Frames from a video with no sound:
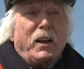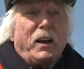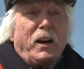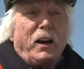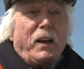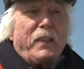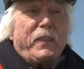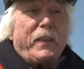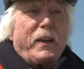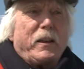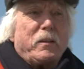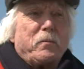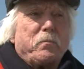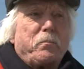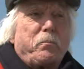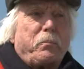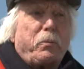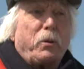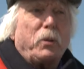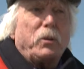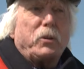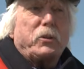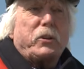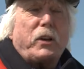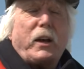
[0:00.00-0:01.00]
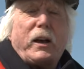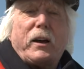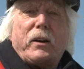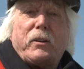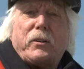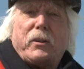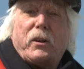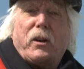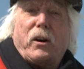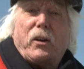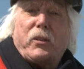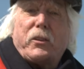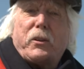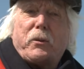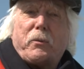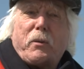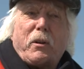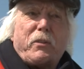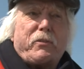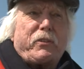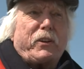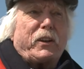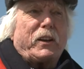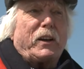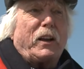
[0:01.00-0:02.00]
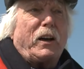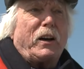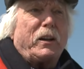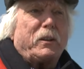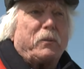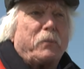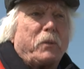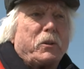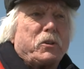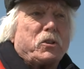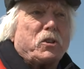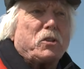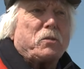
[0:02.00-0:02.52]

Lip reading: and then pull down on the reefing line, which